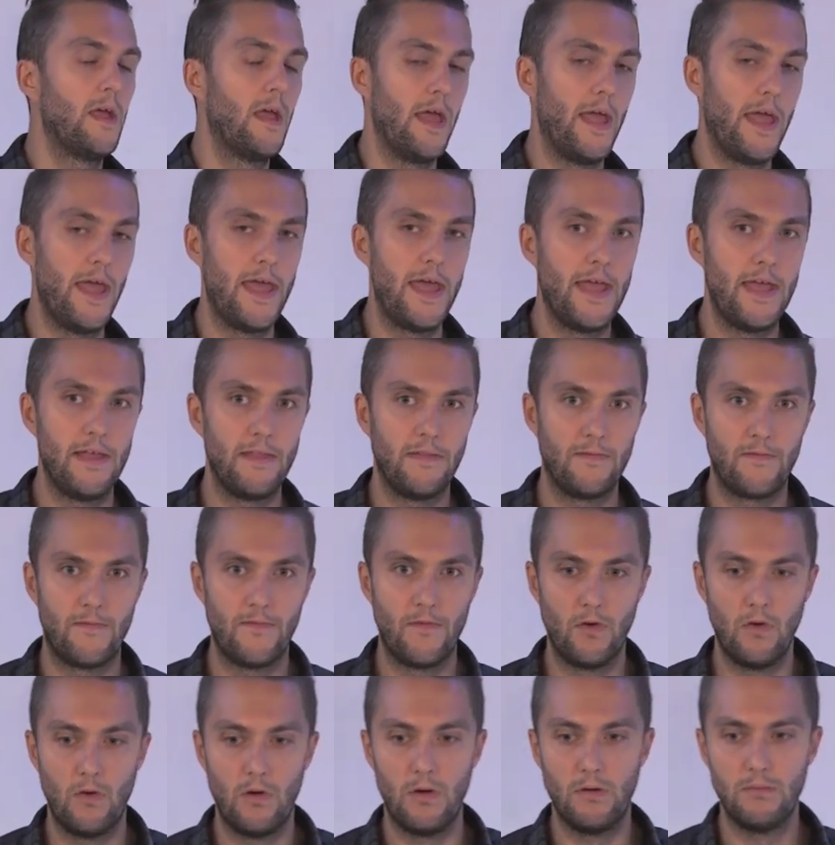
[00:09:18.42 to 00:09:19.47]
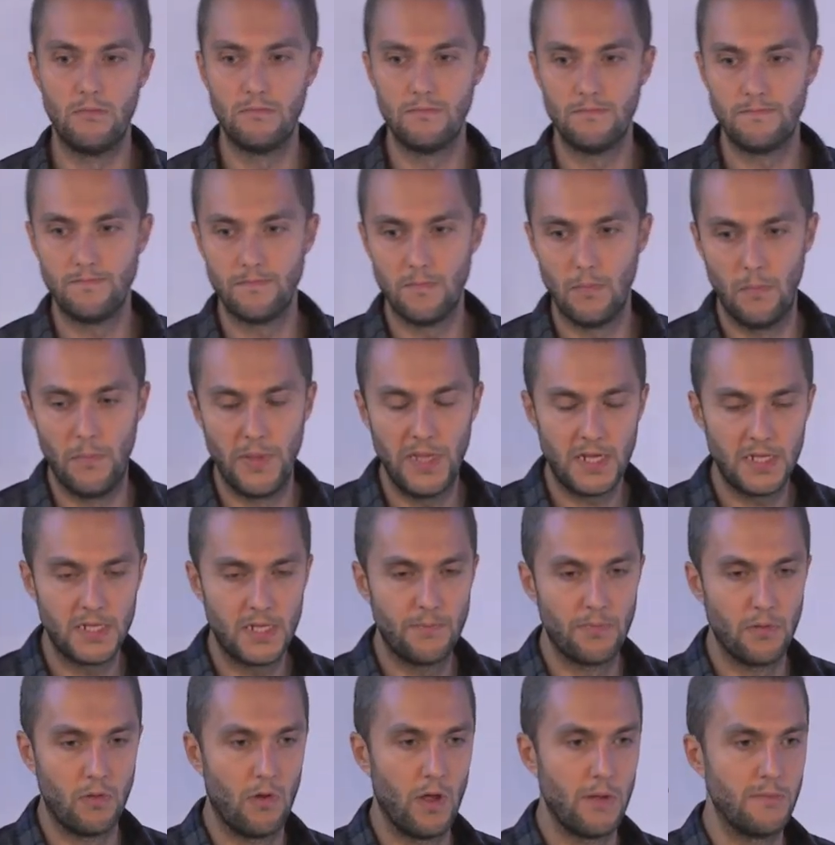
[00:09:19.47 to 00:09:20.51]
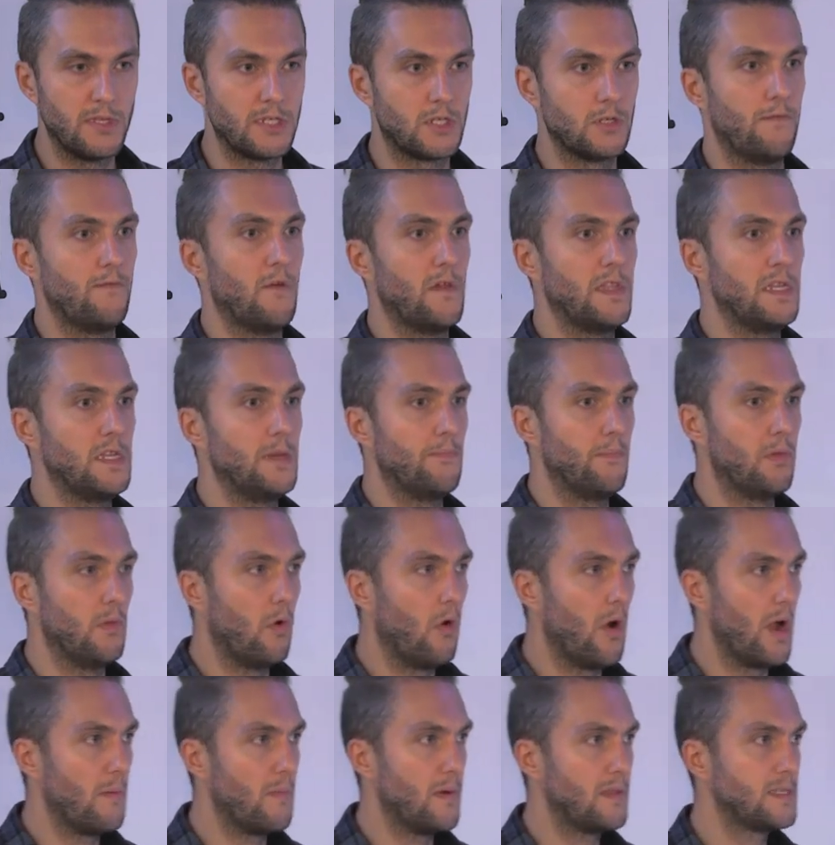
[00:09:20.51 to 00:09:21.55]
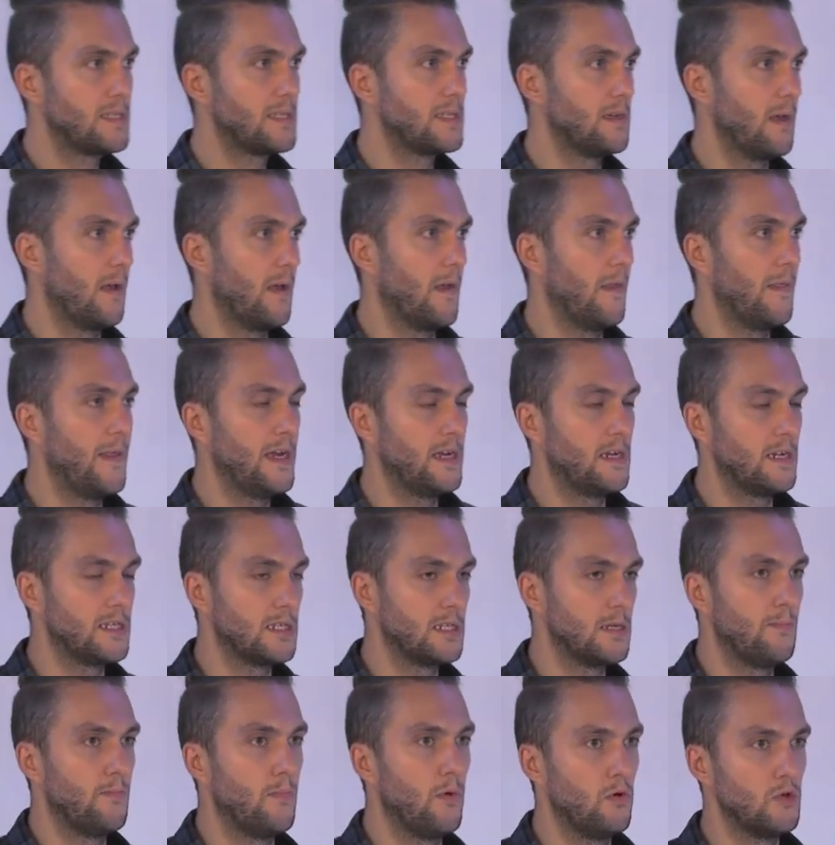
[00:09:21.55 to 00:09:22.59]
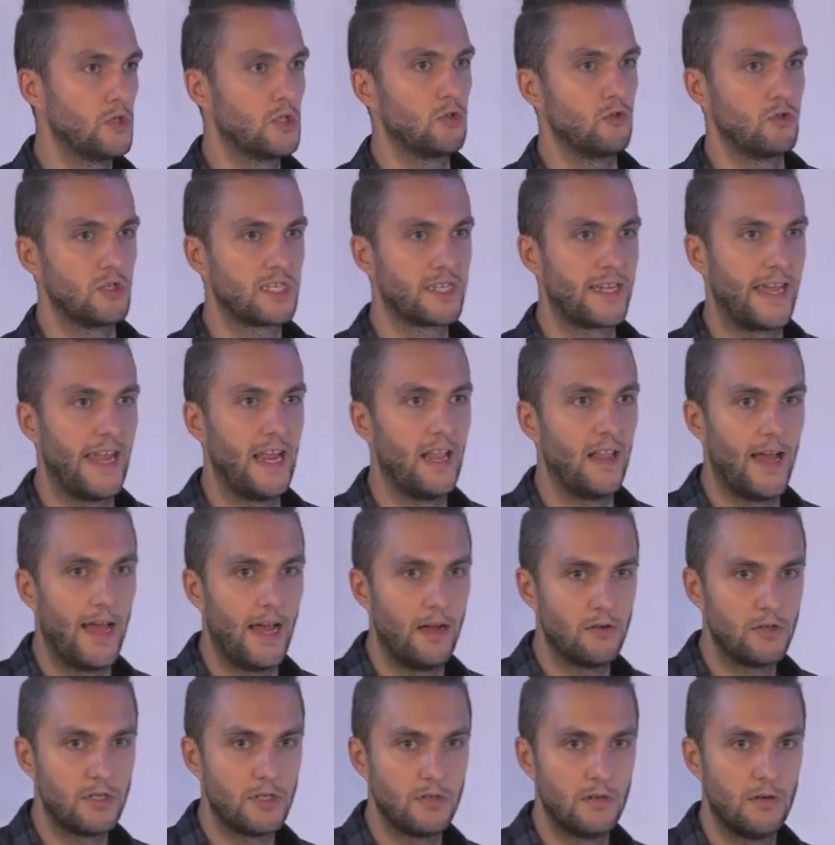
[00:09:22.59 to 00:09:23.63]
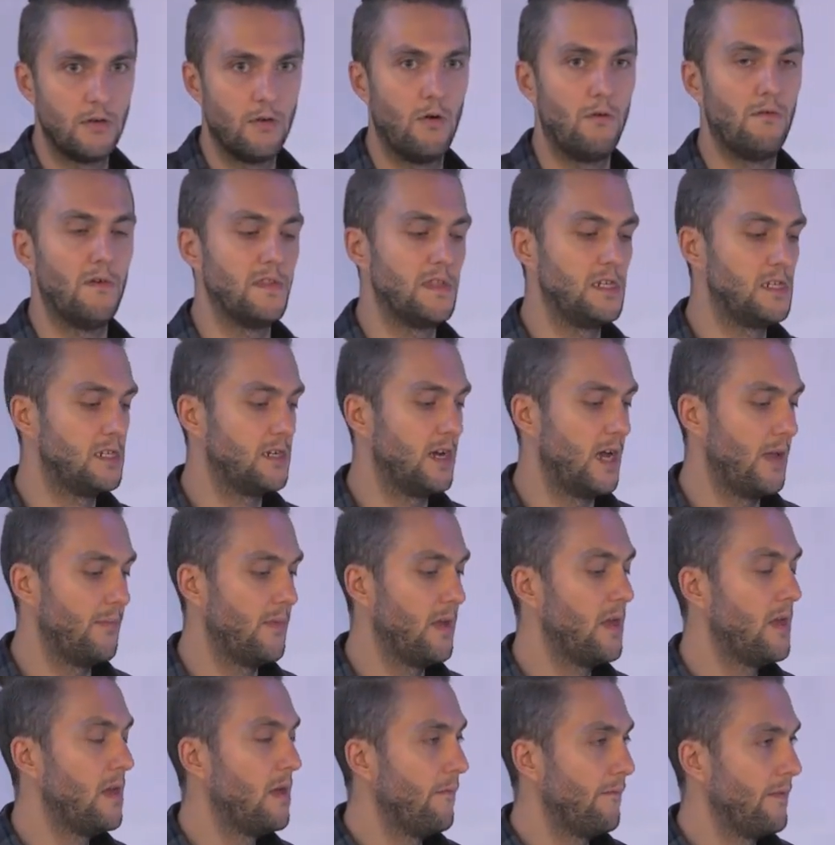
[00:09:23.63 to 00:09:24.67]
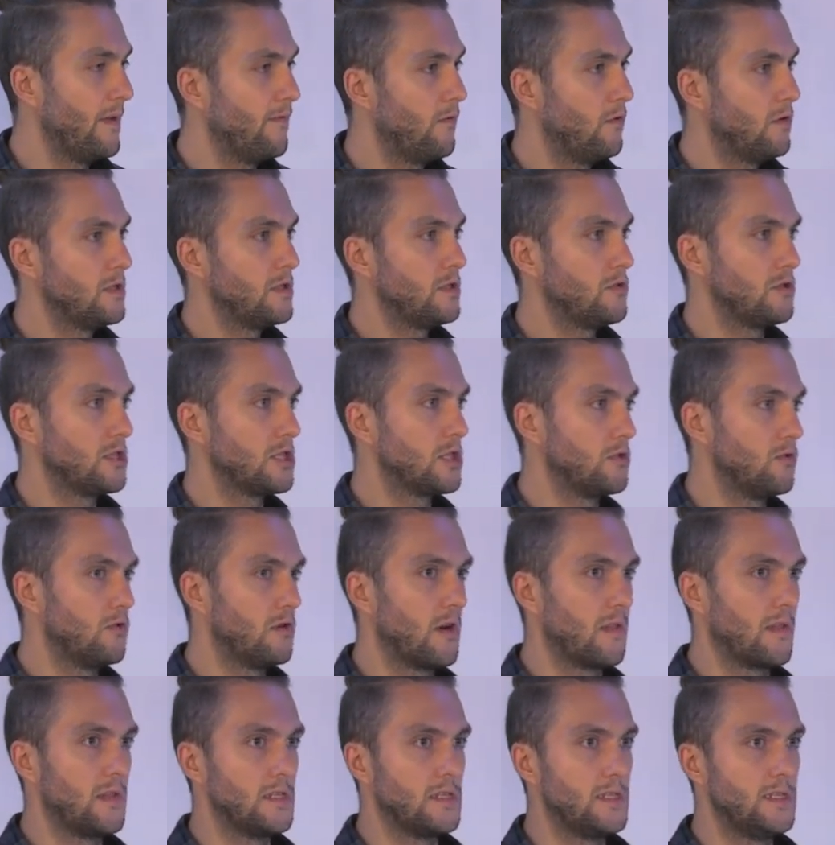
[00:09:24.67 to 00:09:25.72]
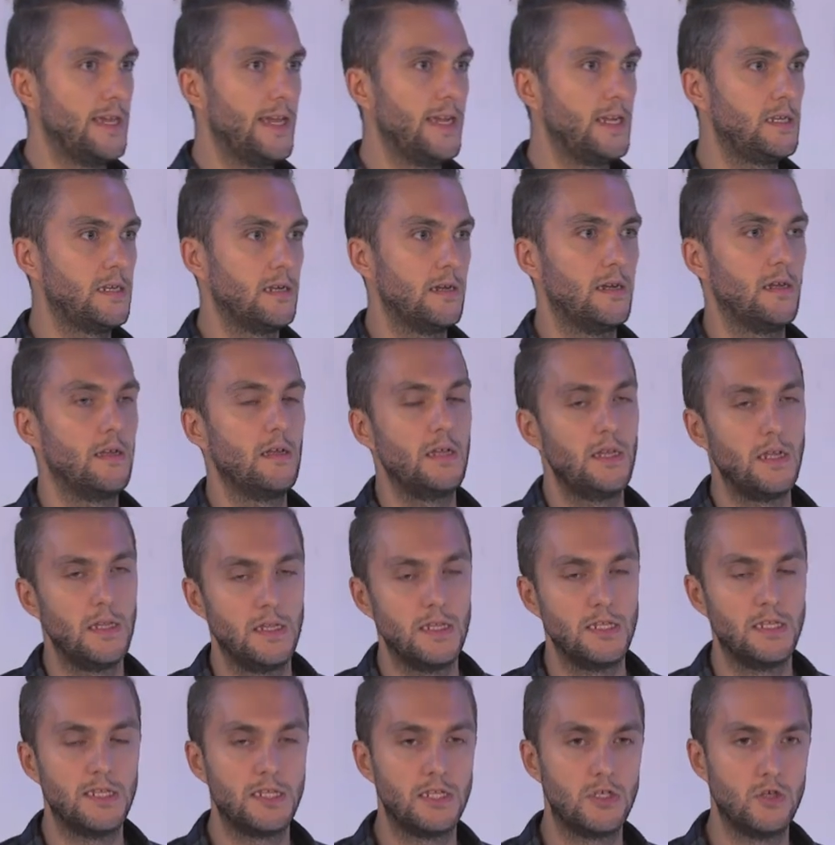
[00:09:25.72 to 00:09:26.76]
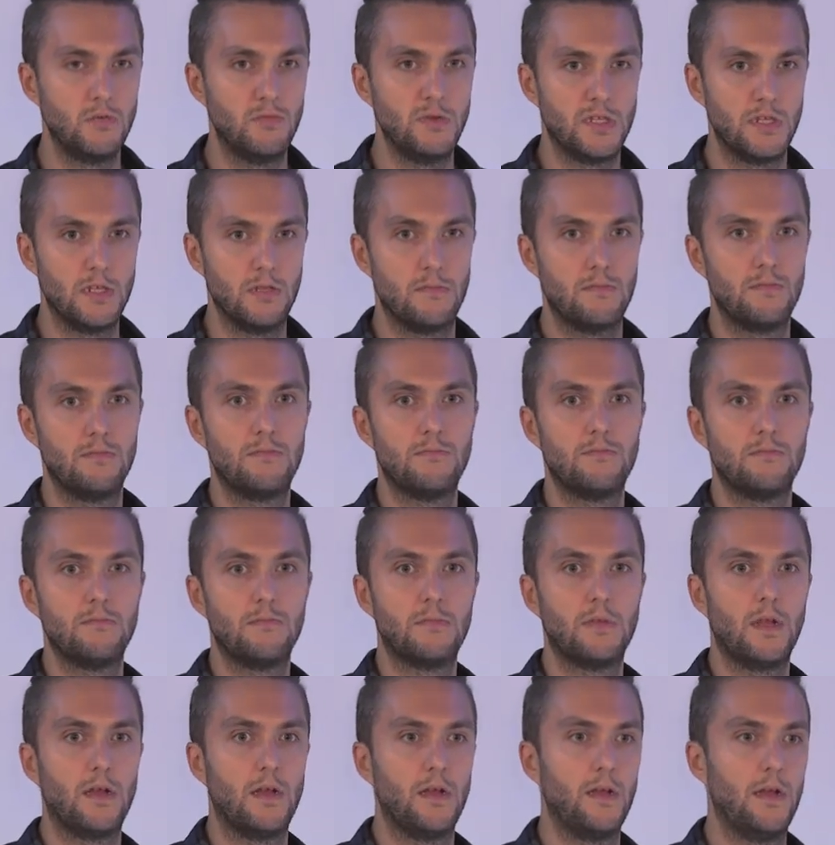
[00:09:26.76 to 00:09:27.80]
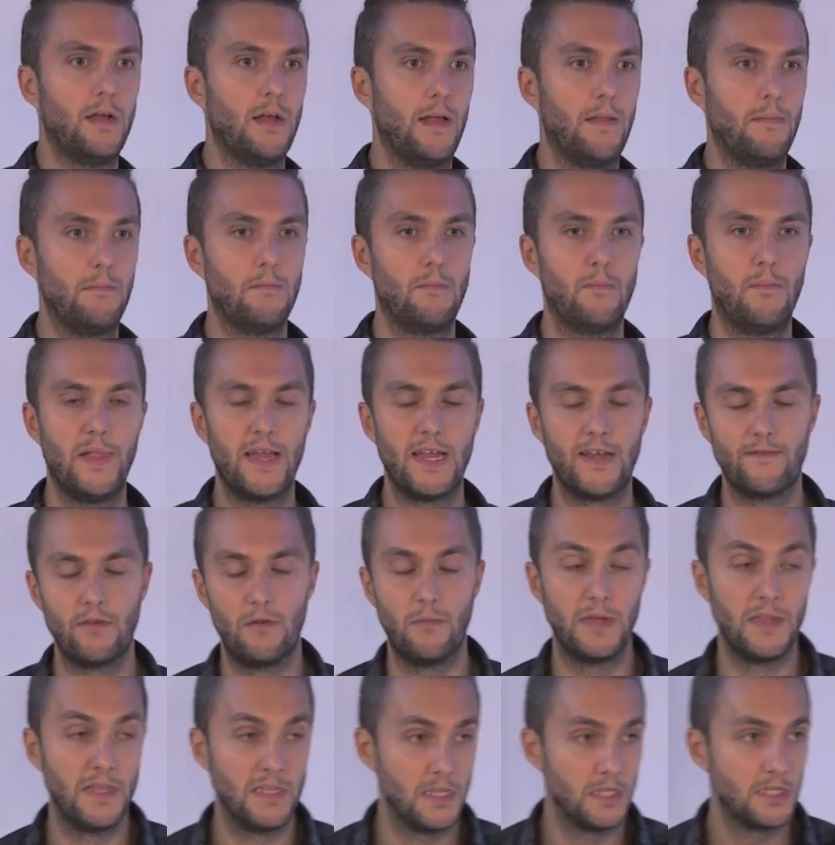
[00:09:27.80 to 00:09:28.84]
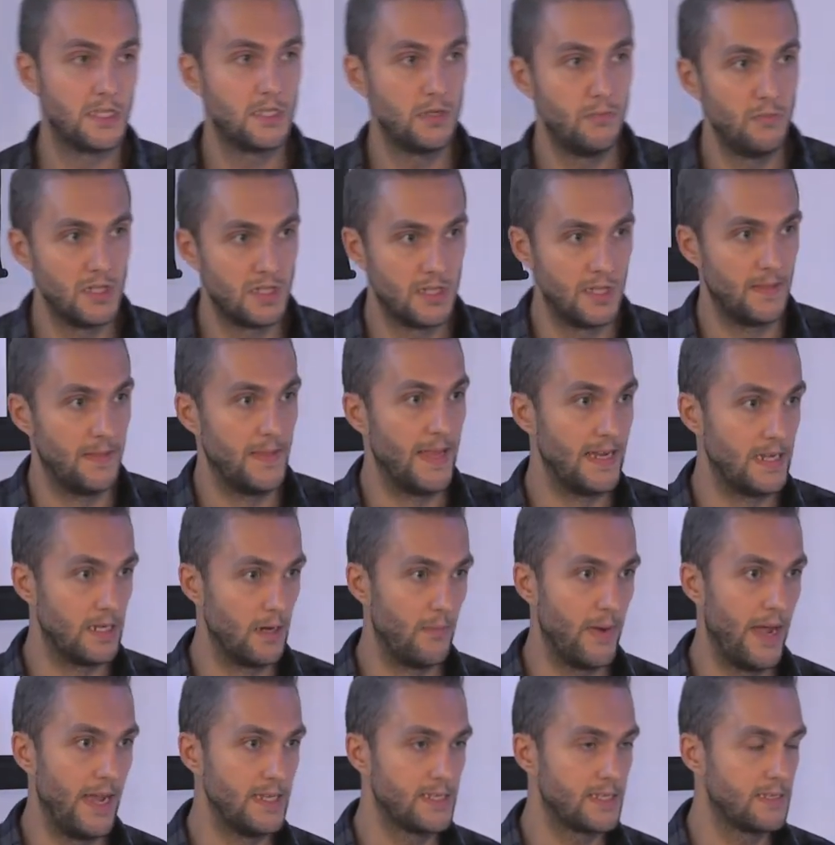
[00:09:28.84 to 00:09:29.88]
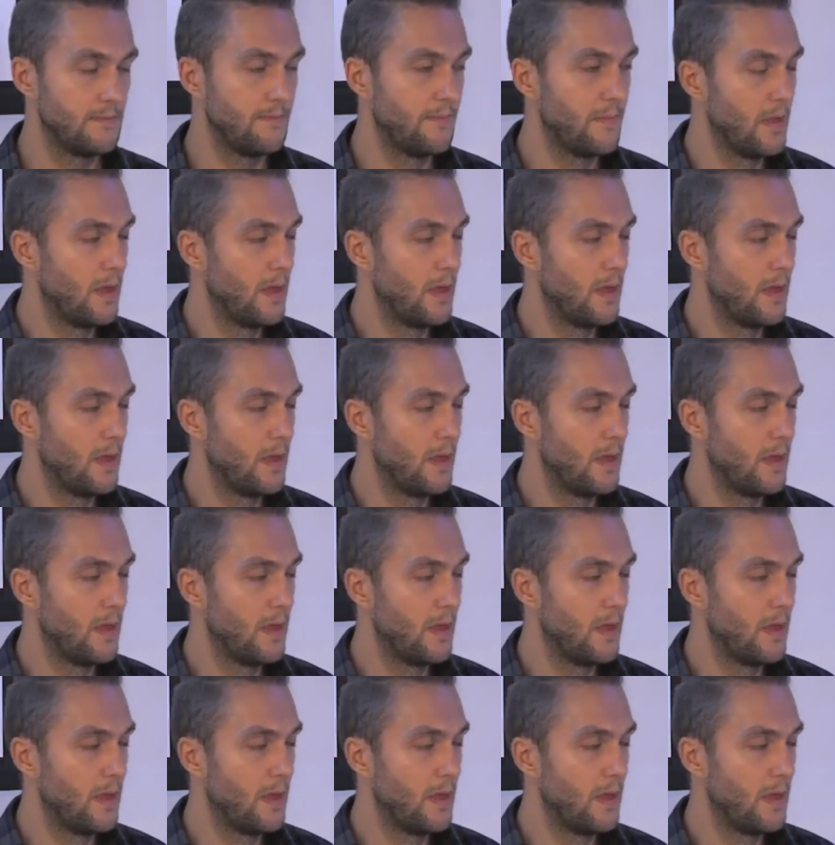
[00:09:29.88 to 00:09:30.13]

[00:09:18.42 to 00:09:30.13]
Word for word: And for big deployments or for the deployments uh, that are supposed to scale out over the time, we want to store this data in a distributed uh, platform, in a distributed database.